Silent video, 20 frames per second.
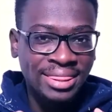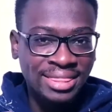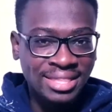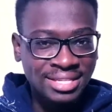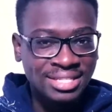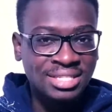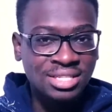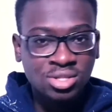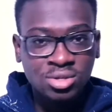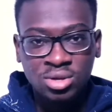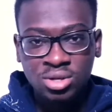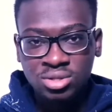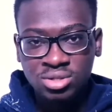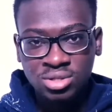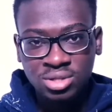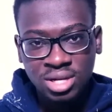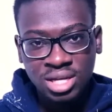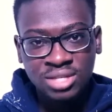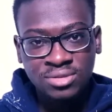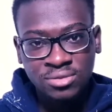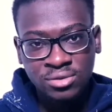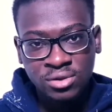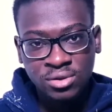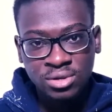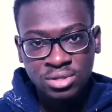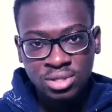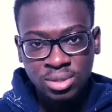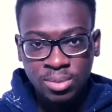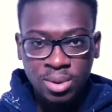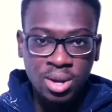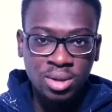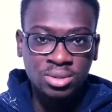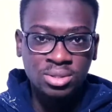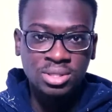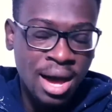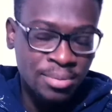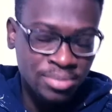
This is what today's video is about.